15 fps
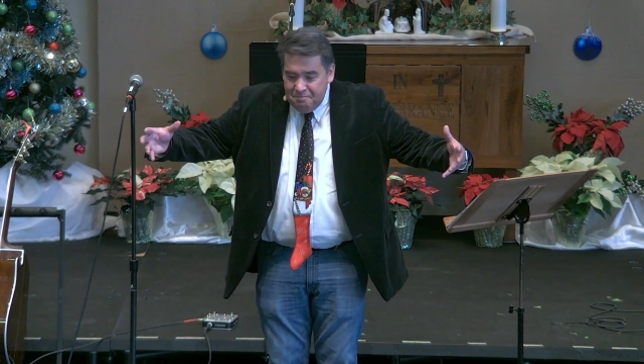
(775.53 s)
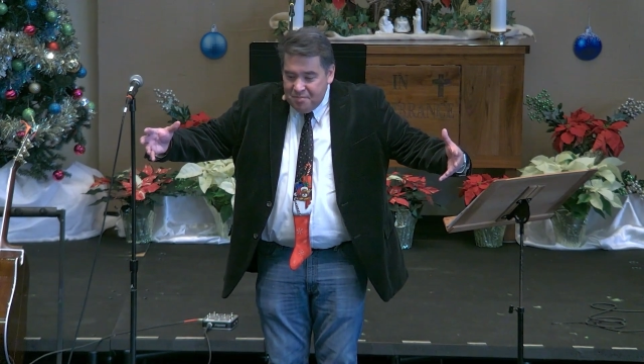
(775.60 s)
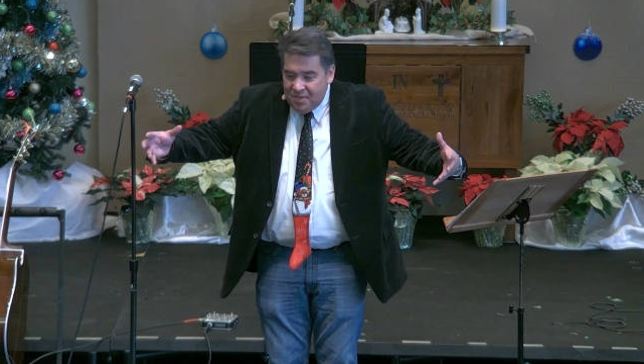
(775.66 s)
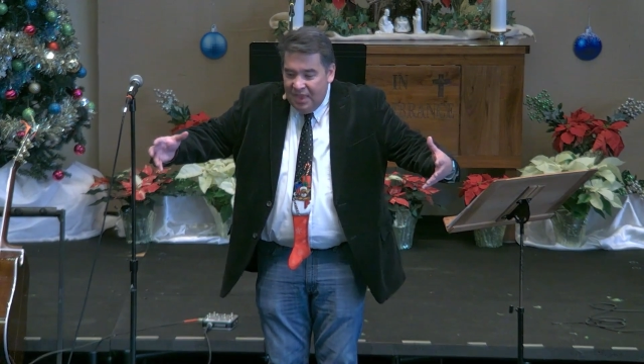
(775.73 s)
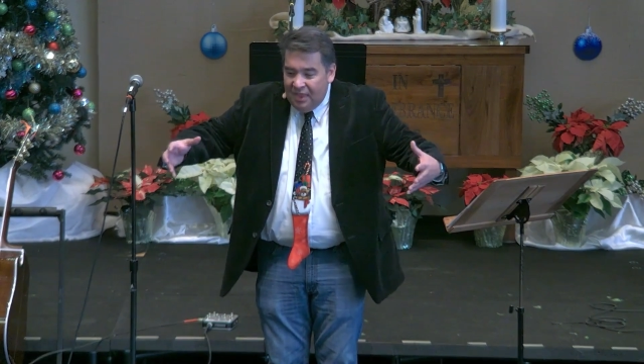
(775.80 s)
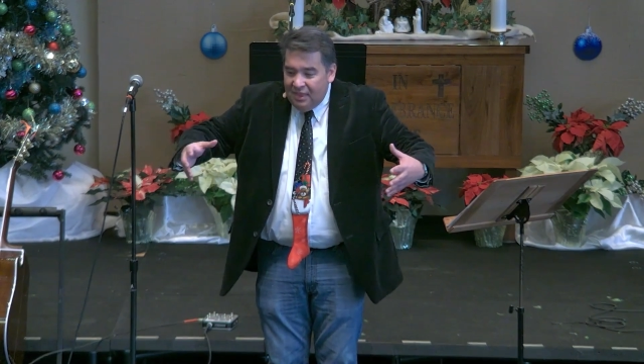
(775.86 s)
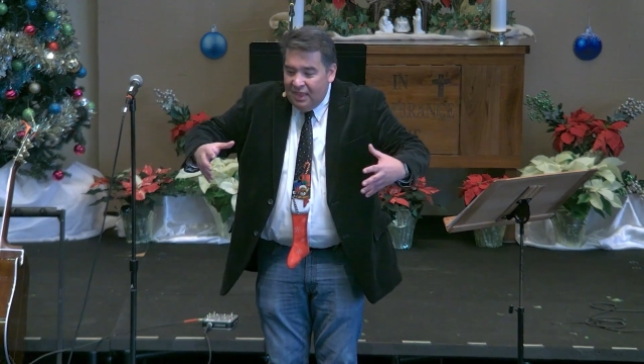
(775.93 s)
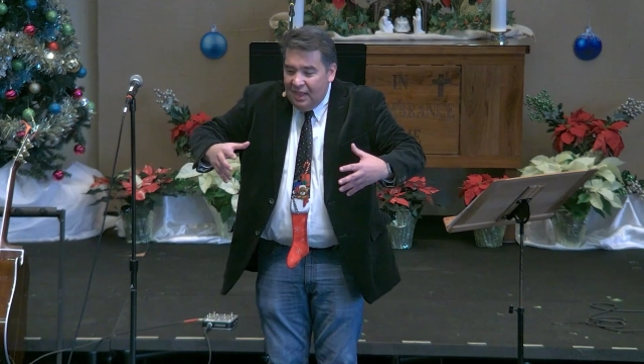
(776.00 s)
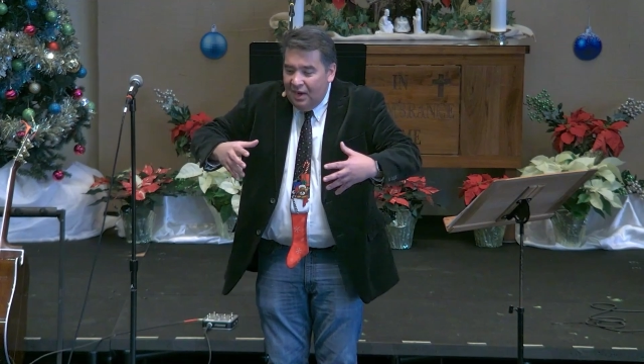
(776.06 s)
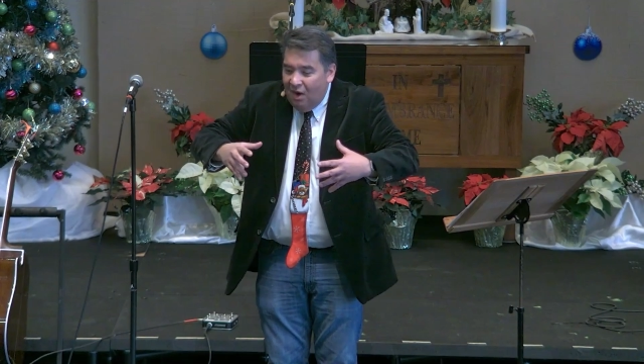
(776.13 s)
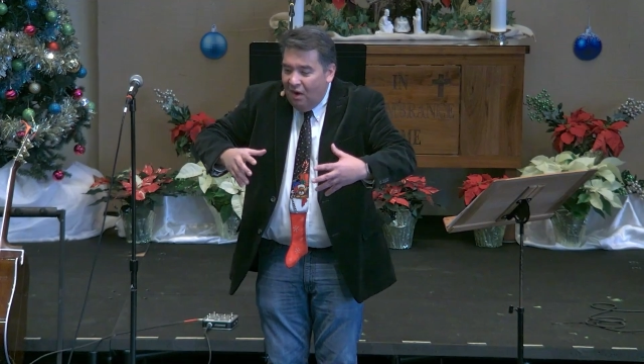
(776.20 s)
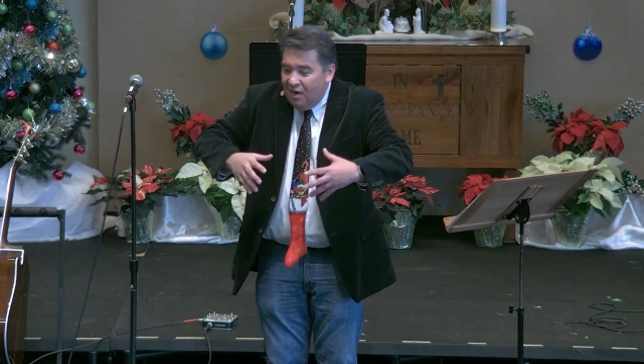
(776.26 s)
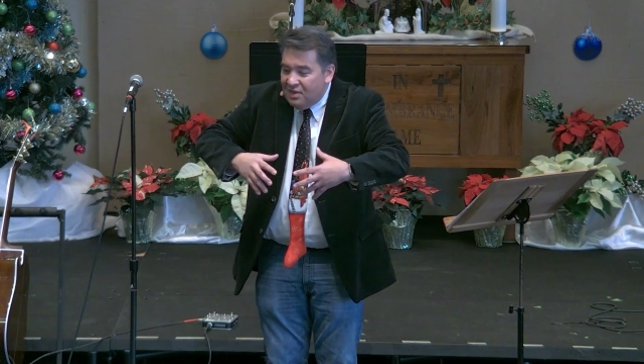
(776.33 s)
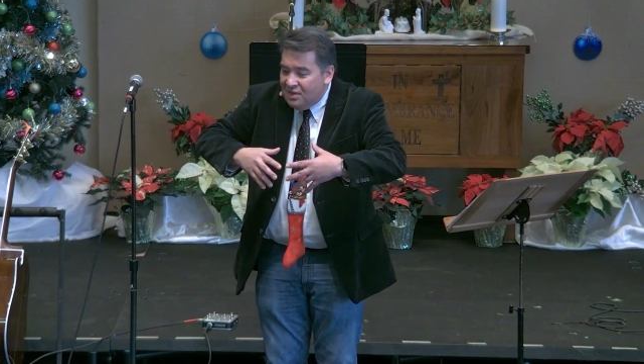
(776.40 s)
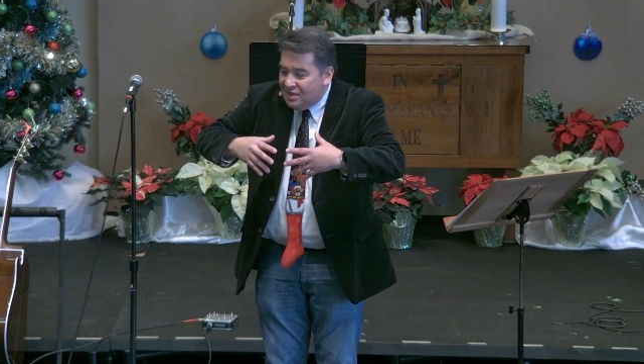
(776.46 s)
that, that
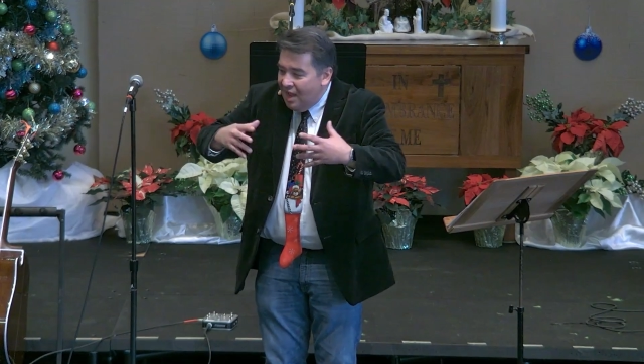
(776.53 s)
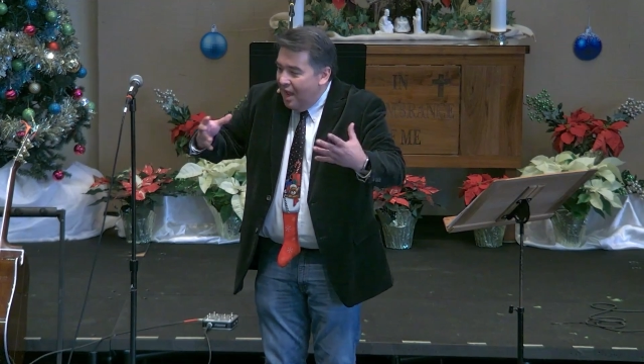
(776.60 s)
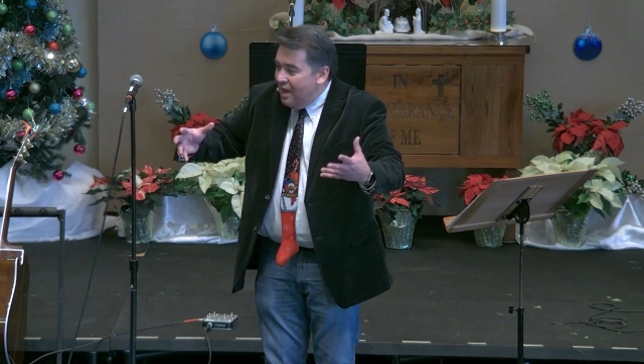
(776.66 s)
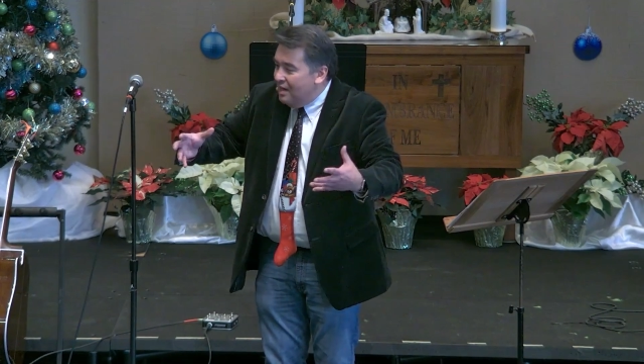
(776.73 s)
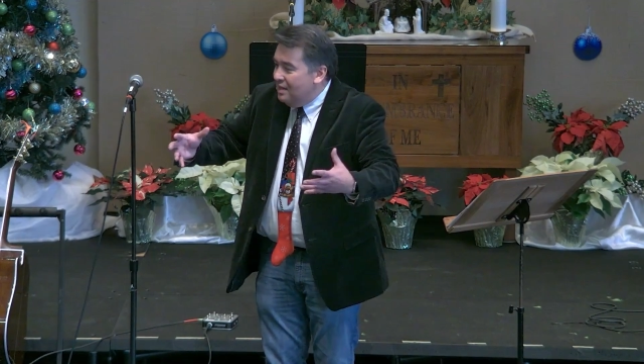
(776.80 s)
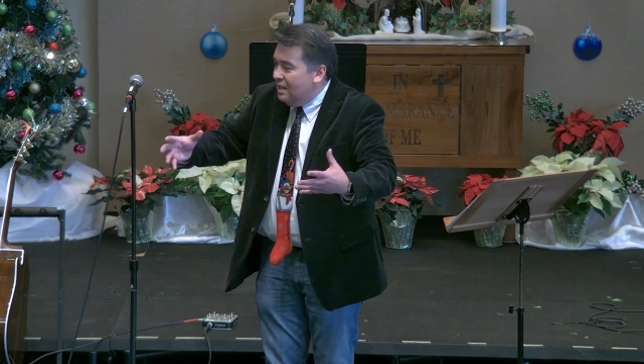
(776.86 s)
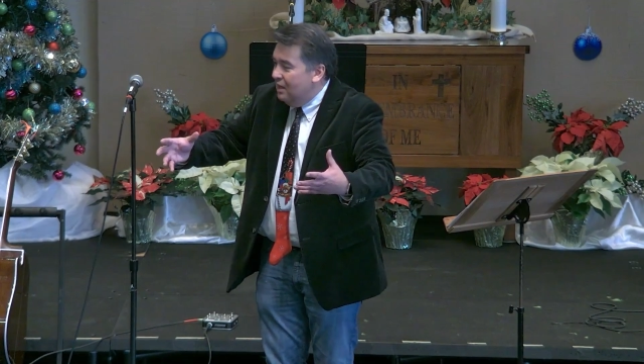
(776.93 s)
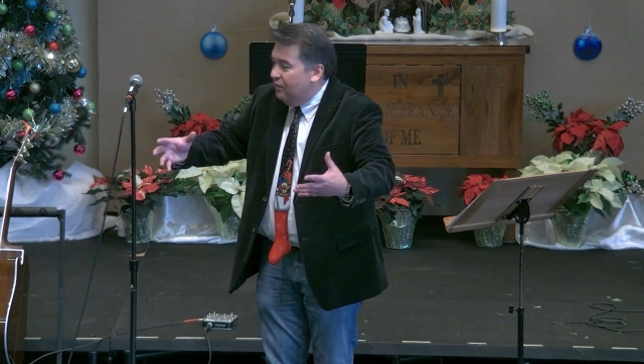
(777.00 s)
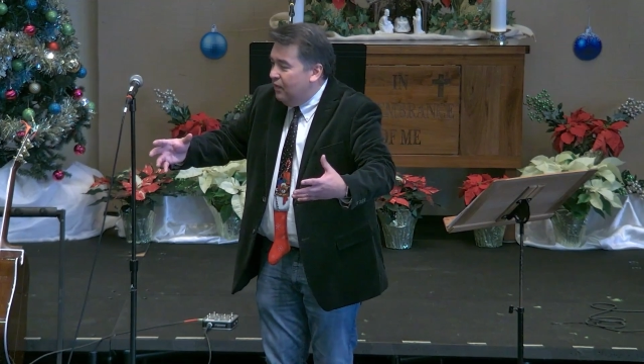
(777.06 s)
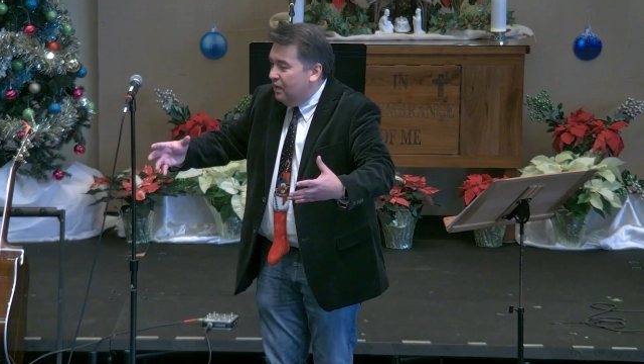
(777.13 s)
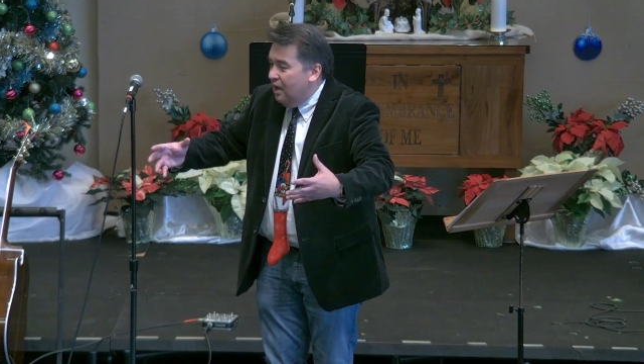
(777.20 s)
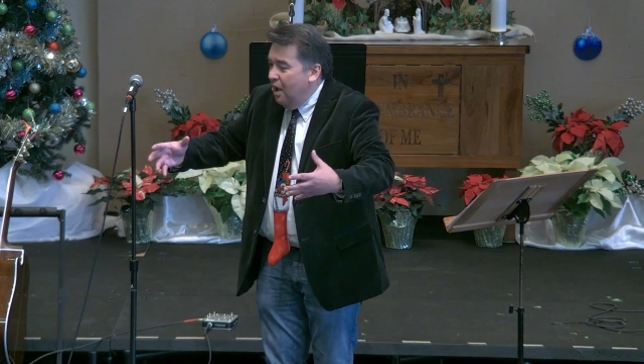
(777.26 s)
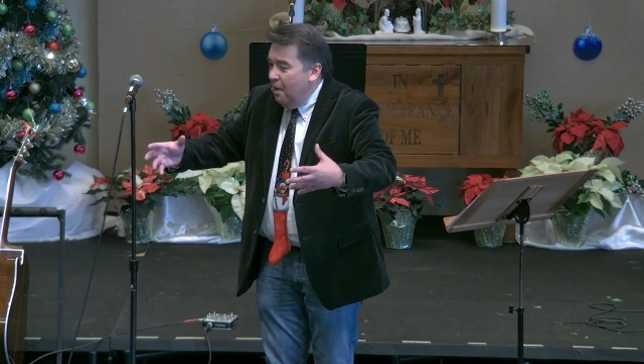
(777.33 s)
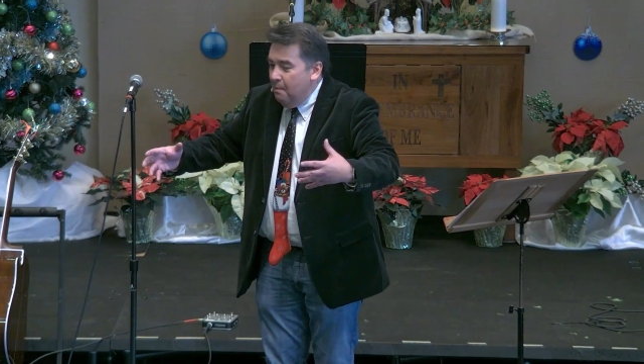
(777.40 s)
our scientific